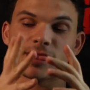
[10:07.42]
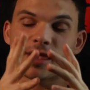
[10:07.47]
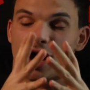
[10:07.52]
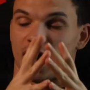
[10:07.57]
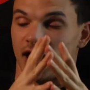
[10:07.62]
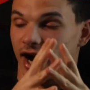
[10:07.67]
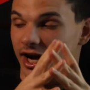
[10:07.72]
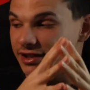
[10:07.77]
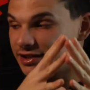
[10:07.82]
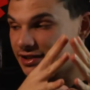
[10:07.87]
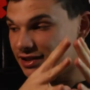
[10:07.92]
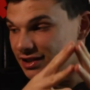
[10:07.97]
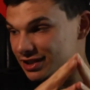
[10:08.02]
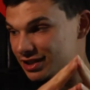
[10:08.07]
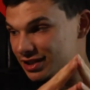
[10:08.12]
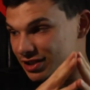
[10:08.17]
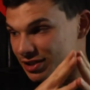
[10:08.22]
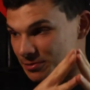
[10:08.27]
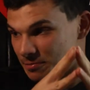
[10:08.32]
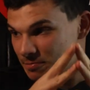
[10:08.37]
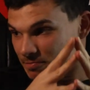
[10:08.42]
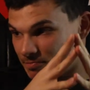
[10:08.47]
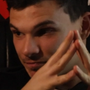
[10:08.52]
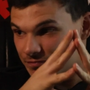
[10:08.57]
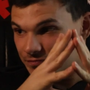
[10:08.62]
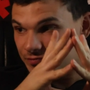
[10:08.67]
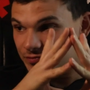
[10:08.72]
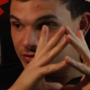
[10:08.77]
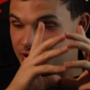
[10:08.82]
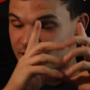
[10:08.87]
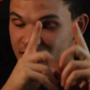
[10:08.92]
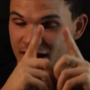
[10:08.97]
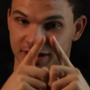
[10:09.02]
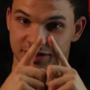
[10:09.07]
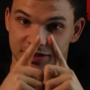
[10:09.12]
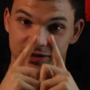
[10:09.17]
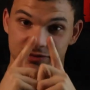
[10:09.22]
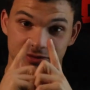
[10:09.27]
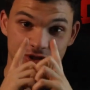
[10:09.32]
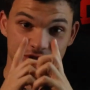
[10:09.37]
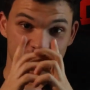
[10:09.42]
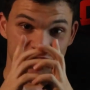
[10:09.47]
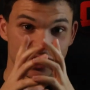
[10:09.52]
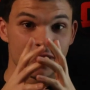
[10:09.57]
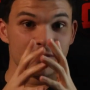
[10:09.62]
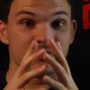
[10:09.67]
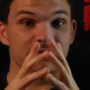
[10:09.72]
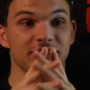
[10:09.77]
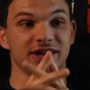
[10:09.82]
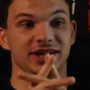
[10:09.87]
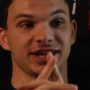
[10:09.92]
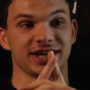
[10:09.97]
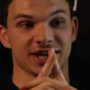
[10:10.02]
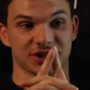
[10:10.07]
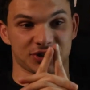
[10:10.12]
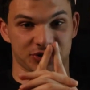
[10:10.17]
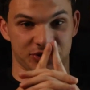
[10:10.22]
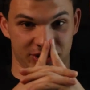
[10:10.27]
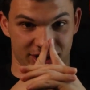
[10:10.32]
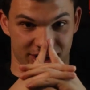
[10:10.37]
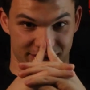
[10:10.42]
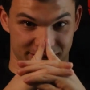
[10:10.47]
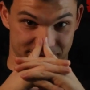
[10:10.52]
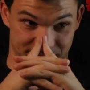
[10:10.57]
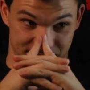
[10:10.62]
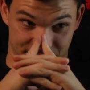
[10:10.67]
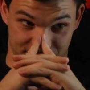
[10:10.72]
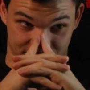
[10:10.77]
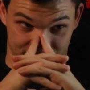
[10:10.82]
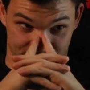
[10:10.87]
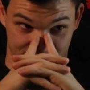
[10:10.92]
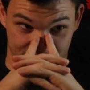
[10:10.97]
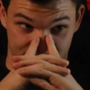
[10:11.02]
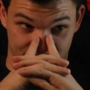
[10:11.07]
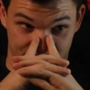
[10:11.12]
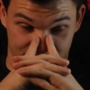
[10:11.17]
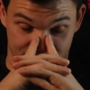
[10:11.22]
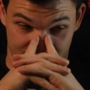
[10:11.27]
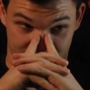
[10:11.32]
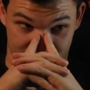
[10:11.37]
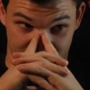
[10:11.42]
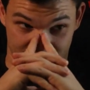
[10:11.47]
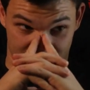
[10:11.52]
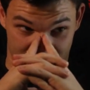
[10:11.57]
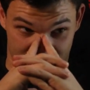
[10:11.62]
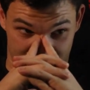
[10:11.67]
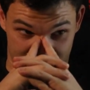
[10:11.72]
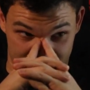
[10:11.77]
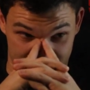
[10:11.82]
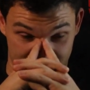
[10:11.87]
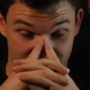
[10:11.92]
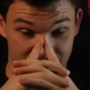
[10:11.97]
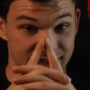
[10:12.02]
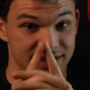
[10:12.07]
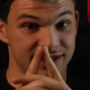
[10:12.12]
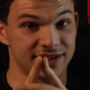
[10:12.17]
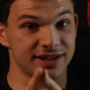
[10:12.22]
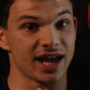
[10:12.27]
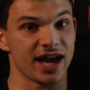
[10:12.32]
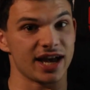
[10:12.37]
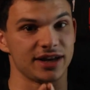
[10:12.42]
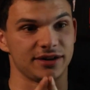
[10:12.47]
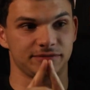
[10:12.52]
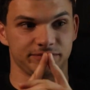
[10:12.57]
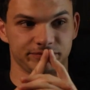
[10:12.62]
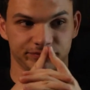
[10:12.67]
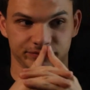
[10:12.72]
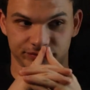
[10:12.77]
Isaac texted me something yesterday that said